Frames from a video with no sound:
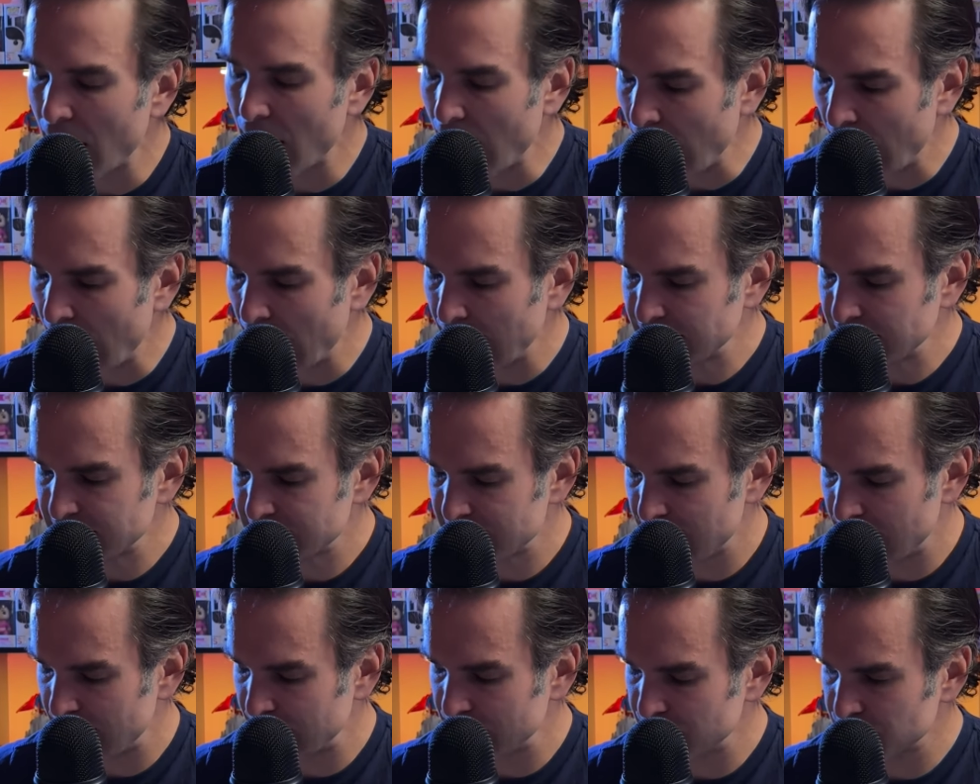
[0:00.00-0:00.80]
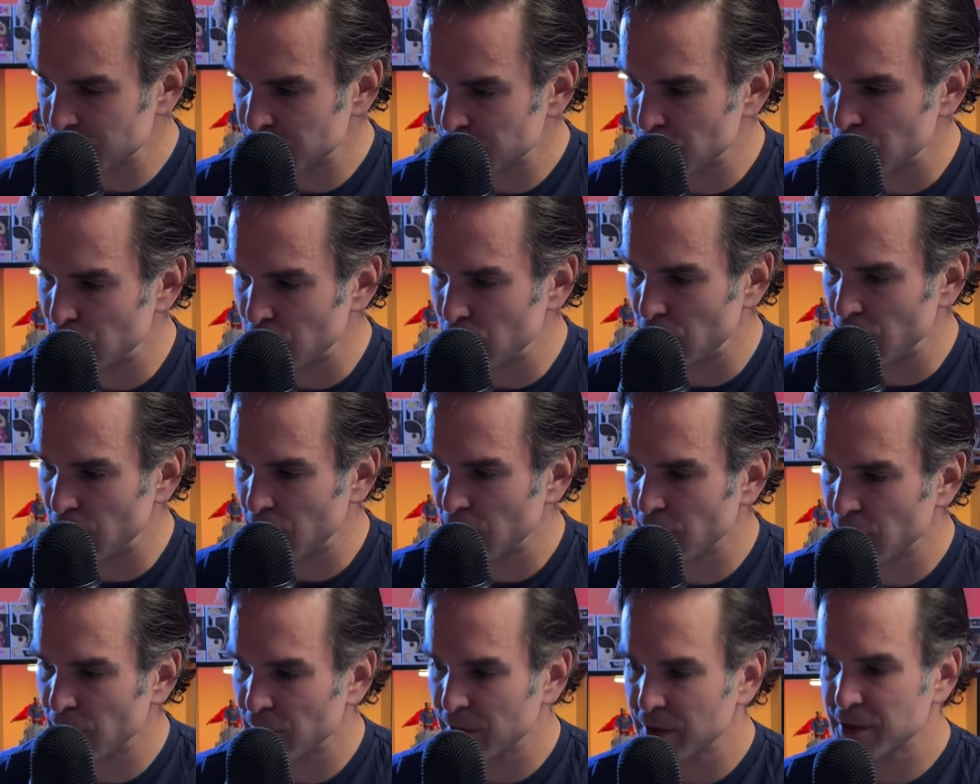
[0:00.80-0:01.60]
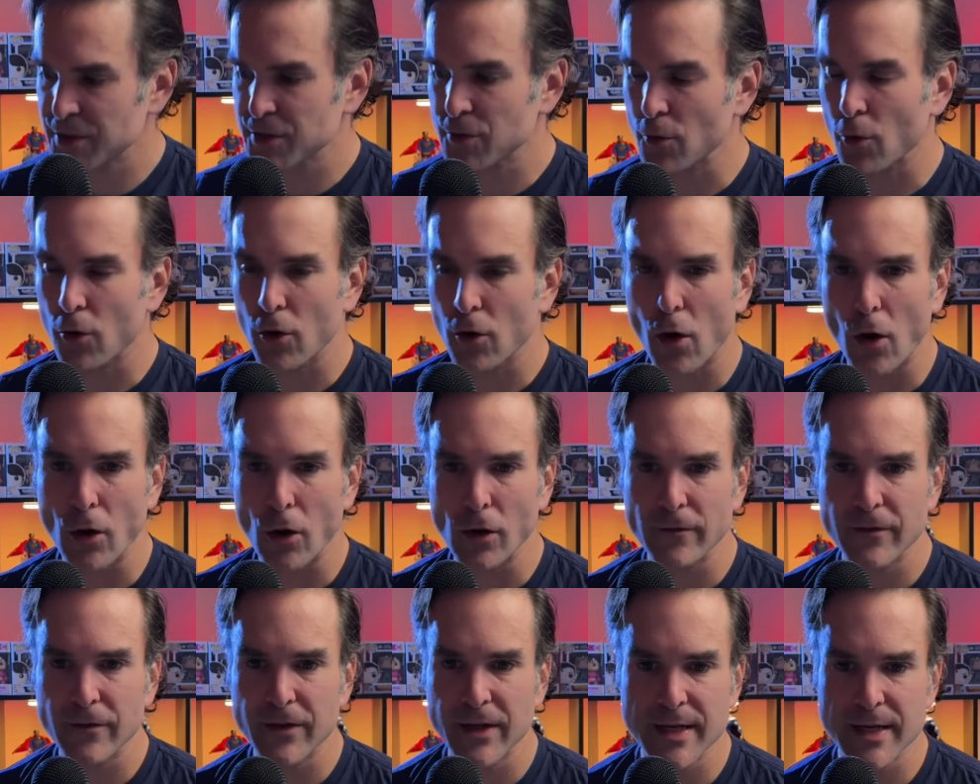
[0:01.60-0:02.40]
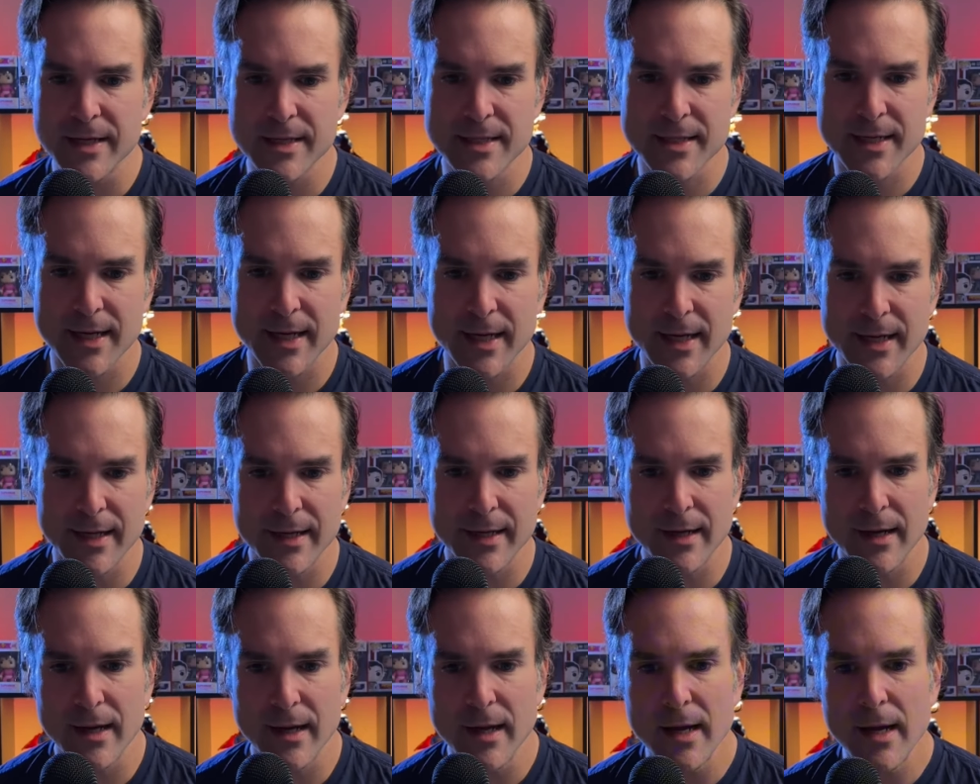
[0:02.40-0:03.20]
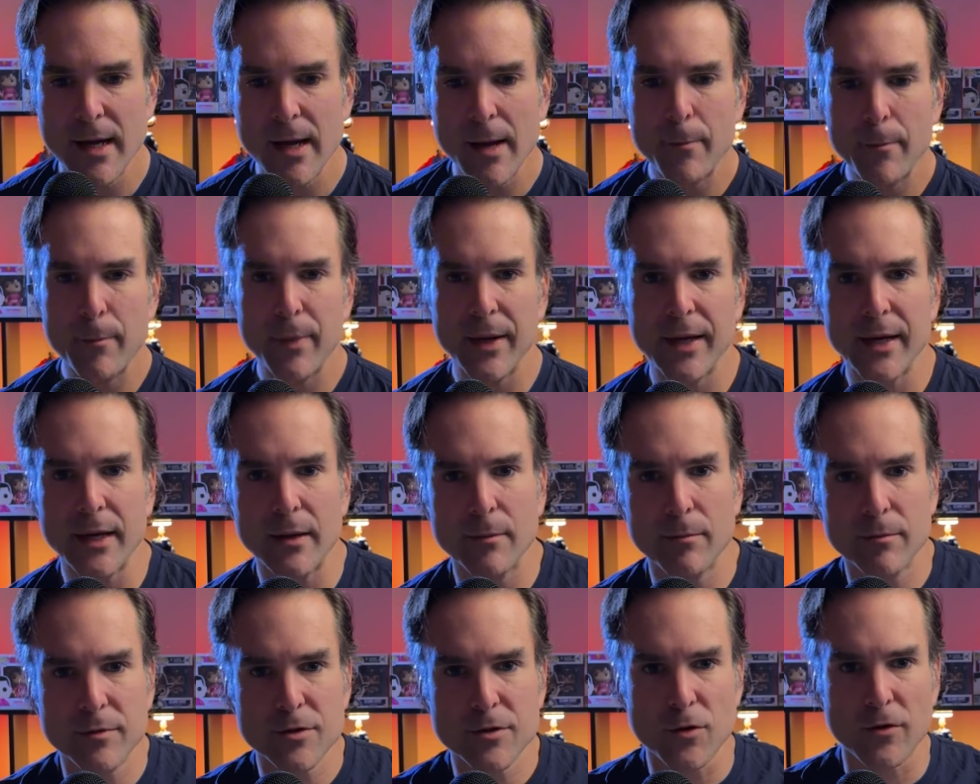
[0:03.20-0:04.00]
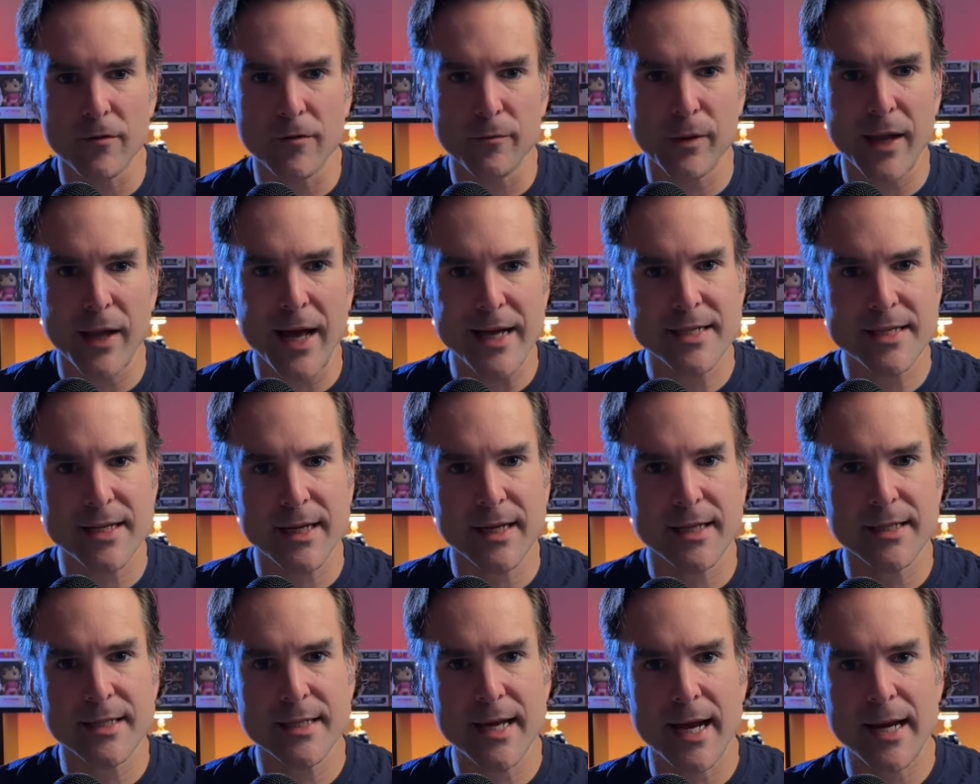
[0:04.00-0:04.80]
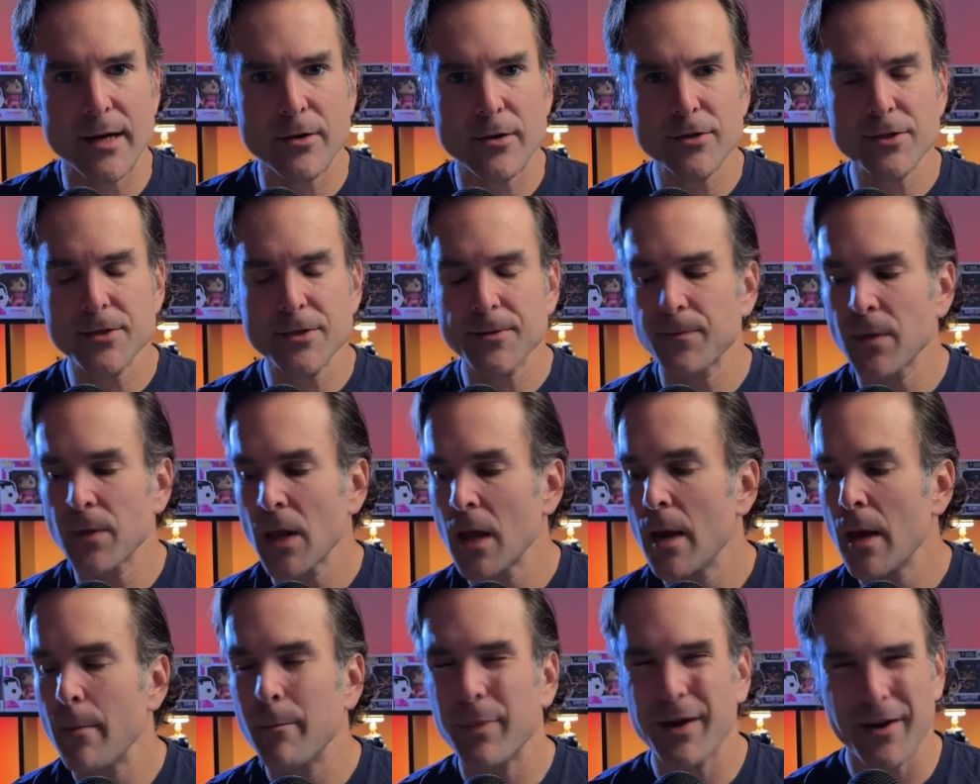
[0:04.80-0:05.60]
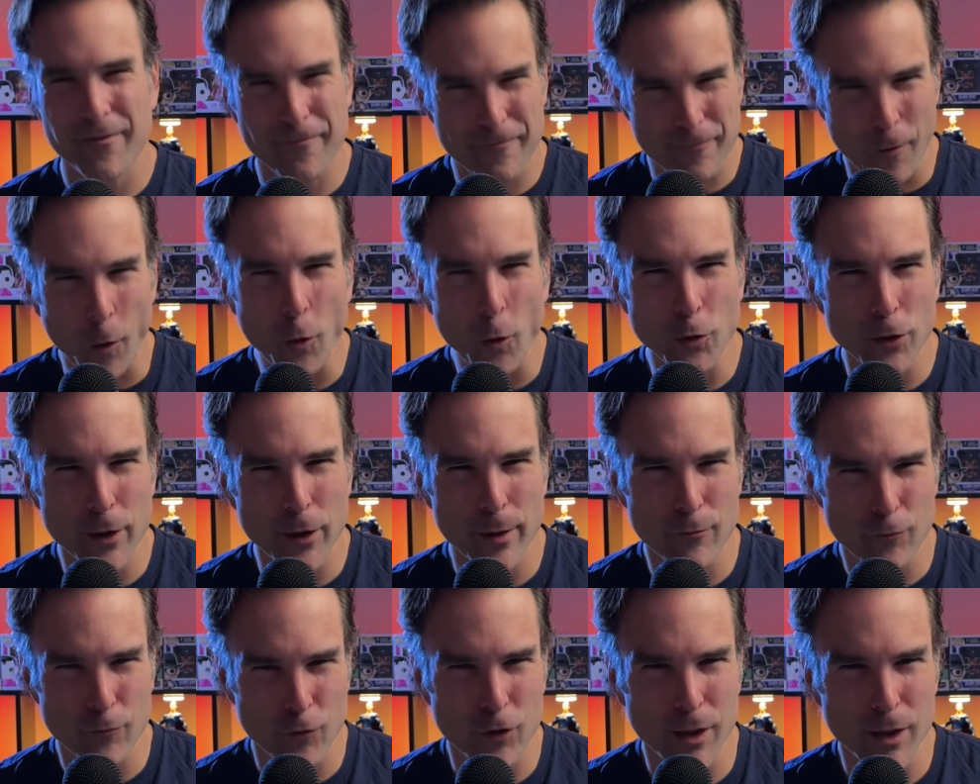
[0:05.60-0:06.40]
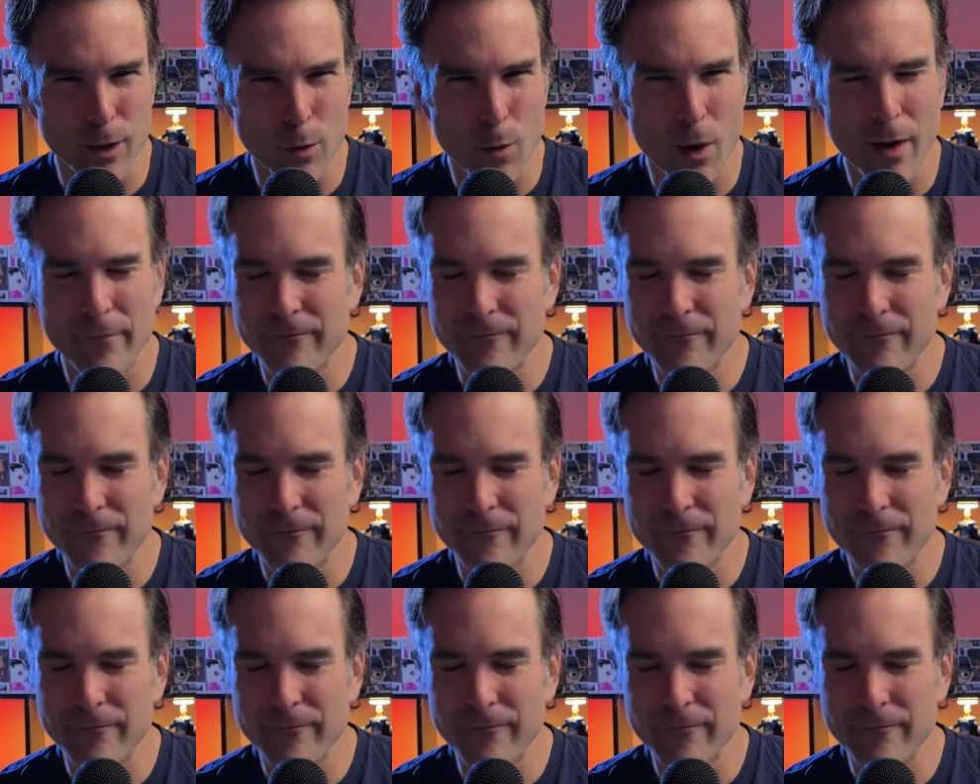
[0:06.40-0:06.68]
I tend to store all of these in big sort of plastic containers, but I fold them really well.